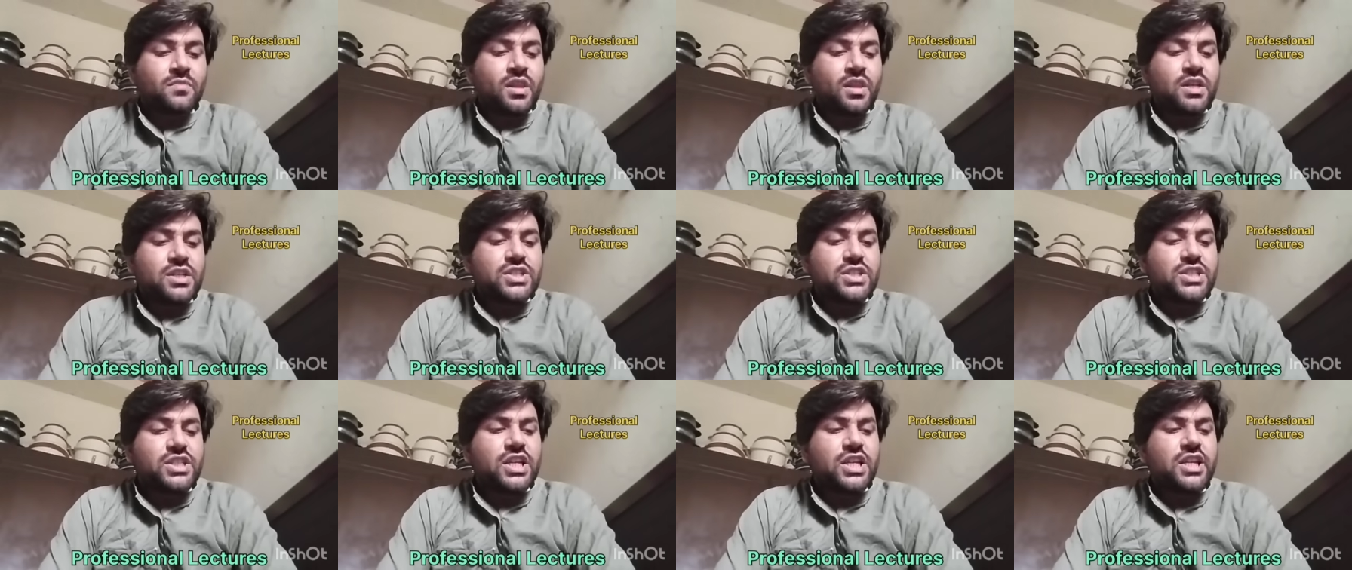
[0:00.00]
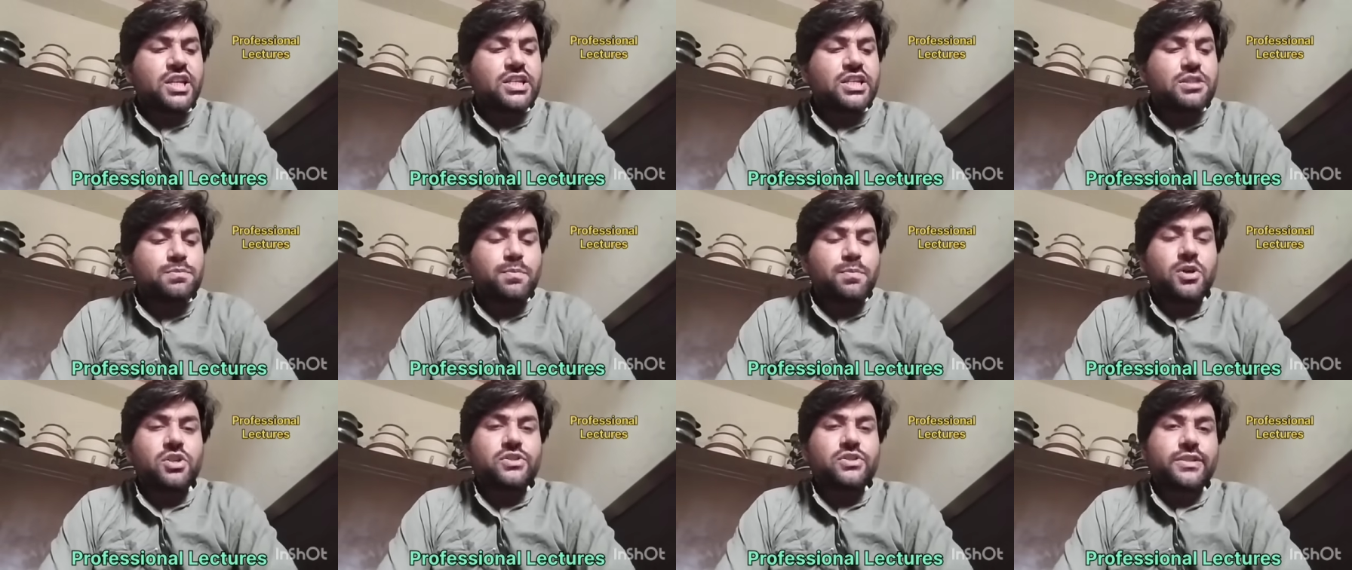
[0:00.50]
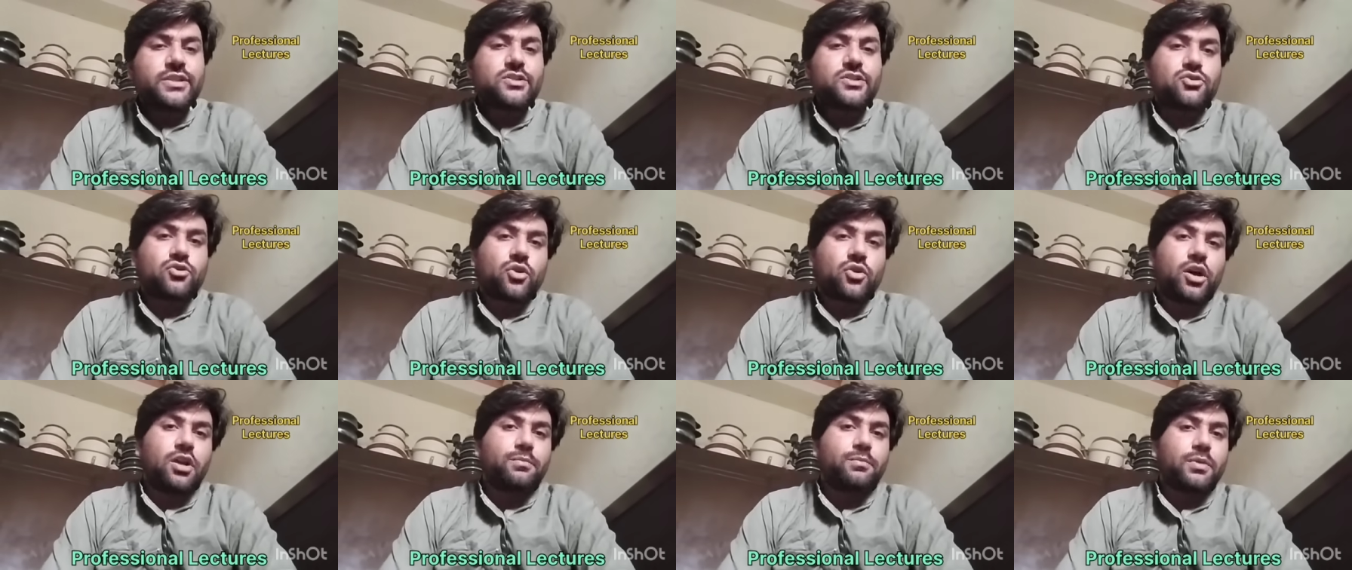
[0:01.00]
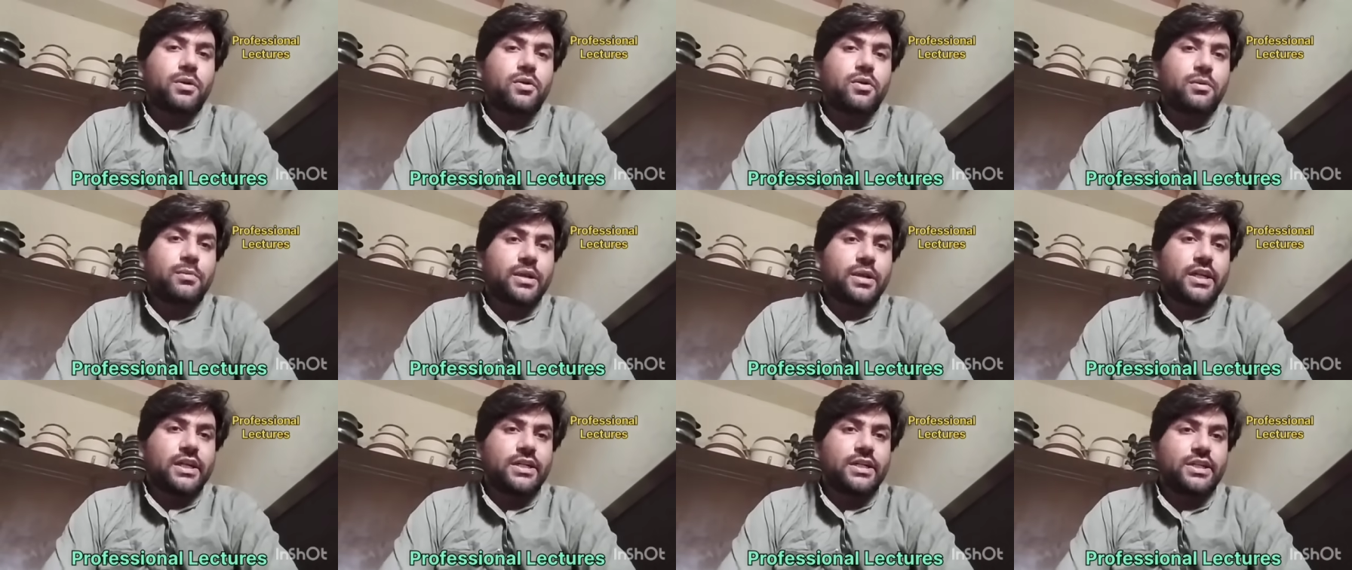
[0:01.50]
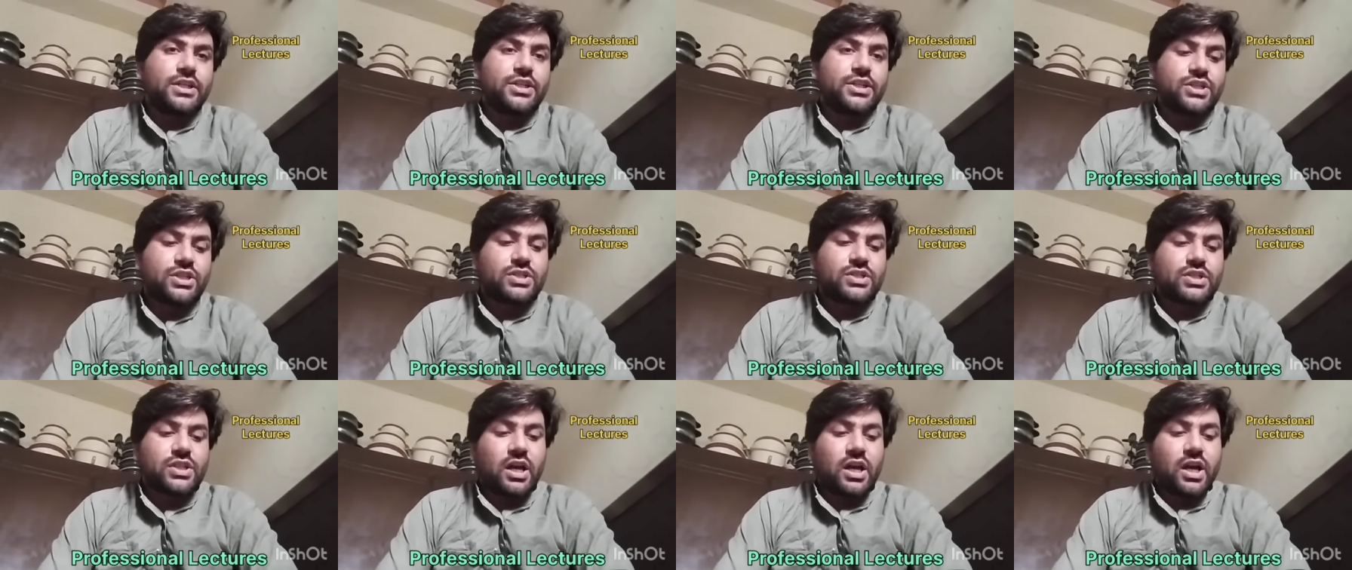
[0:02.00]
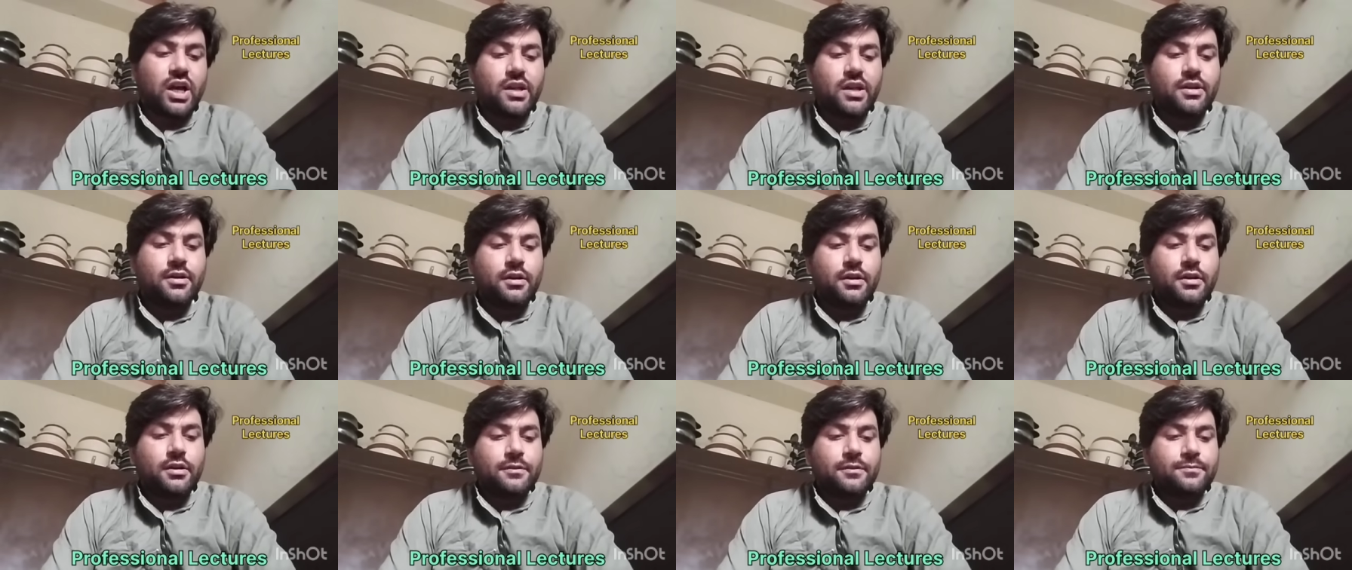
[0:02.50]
Cell responses to unfavorable conditions are